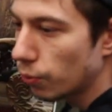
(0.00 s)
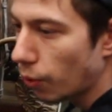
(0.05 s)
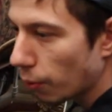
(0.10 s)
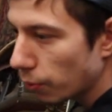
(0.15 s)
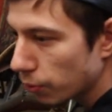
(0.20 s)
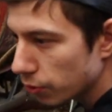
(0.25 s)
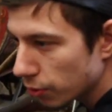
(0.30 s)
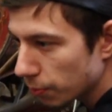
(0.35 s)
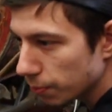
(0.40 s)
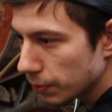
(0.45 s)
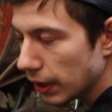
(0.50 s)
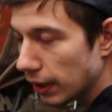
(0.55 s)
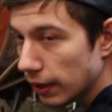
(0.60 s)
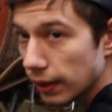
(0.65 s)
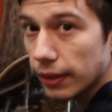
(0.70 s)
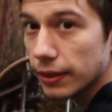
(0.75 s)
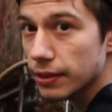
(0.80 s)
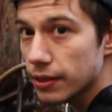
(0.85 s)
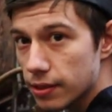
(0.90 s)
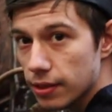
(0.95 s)
wrote something
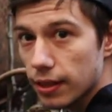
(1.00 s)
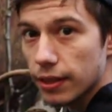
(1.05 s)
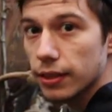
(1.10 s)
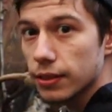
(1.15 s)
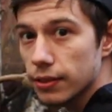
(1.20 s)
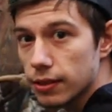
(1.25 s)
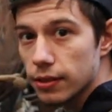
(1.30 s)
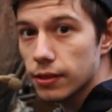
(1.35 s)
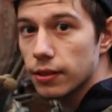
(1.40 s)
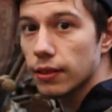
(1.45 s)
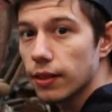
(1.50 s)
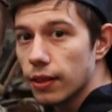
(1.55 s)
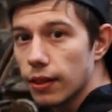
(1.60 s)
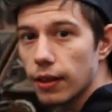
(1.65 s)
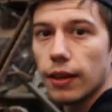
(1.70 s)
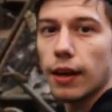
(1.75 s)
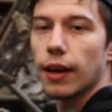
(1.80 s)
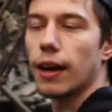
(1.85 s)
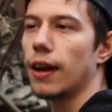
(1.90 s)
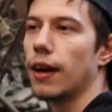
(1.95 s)
inside. Mm-hmm.
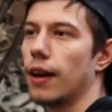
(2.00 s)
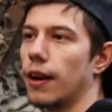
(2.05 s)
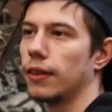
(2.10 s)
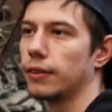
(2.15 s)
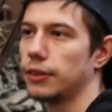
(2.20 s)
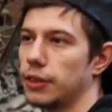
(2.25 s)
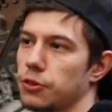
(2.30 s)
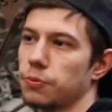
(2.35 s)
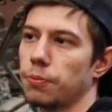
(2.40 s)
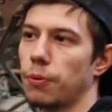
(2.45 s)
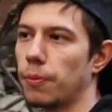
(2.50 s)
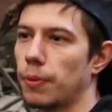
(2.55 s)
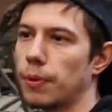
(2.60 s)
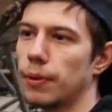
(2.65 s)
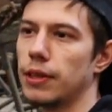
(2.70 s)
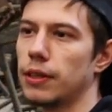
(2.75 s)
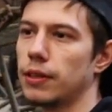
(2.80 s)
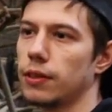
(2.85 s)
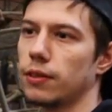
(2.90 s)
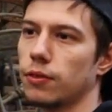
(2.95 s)
Uh, that's
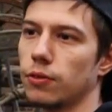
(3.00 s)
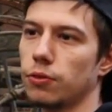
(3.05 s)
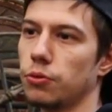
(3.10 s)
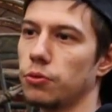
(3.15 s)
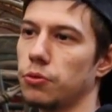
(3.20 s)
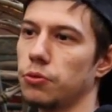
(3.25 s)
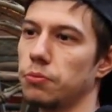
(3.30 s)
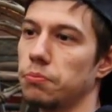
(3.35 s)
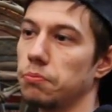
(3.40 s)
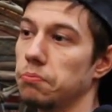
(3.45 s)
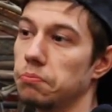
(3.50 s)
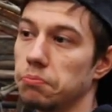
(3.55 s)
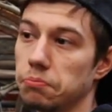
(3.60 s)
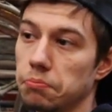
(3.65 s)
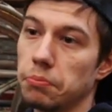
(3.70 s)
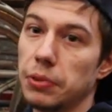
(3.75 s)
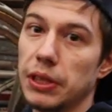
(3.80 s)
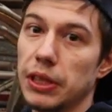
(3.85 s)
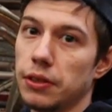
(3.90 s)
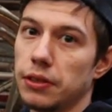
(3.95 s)
probably to
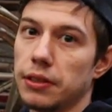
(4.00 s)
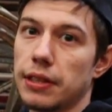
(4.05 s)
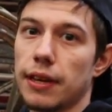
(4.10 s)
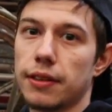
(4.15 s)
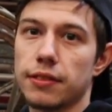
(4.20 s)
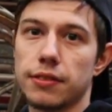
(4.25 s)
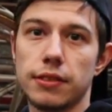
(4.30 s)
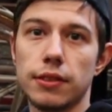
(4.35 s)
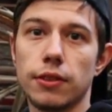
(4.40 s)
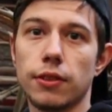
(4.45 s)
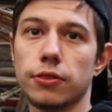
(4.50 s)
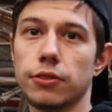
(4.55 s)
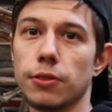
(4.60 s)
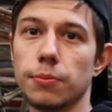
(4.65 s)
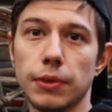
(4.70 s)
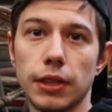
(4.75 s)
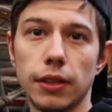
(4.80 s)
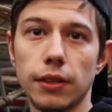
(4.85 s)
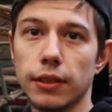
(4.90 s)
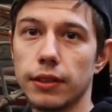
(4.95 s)
be the taxi or
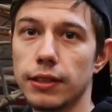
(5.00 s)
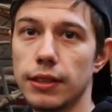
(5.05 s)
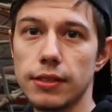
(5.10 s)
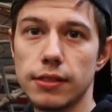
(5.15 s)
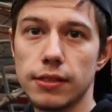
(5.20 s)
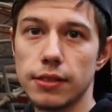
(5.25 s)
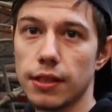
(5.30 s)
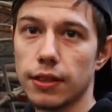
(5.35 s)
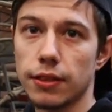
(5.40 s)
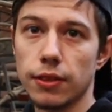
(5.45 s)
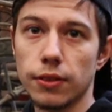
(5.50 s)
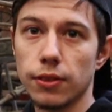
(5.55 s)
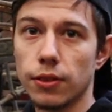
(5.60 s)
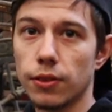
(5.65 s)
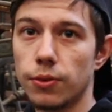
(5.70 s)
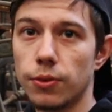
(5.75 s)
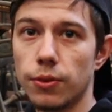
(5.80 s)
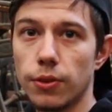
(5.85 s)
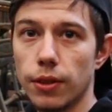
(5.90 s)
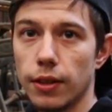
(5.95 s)
something like this. I don't
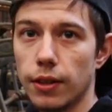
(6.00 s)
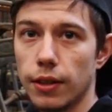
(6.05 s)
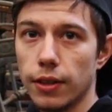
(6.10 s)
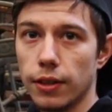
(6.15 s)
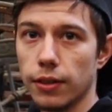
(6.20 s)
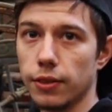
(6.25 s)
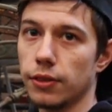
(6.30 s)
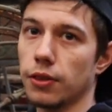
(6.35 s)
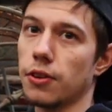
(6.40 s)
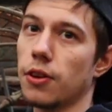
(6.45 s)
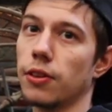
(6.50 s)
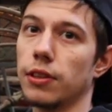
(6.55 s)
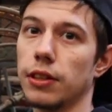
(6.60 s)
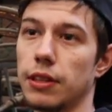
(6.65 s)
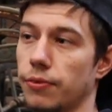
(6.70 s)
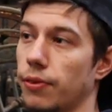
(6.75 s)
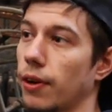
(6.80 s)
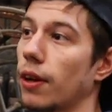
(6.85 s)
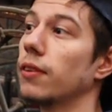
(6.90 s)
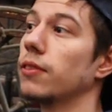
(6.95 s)
know. You got
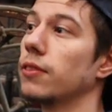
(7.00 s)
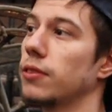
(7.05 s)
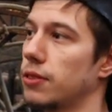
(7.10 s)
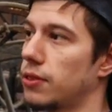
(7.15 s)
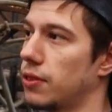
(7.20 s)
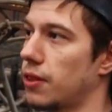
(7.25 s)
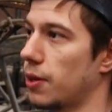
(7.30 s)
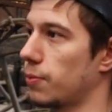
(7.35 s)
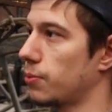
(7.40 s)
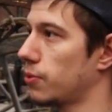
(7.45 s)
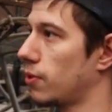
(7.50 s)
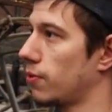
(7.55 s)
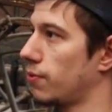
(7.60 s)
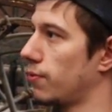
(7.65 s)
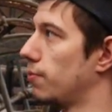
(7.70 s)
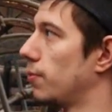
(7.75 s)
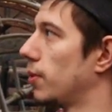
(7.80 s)
different types of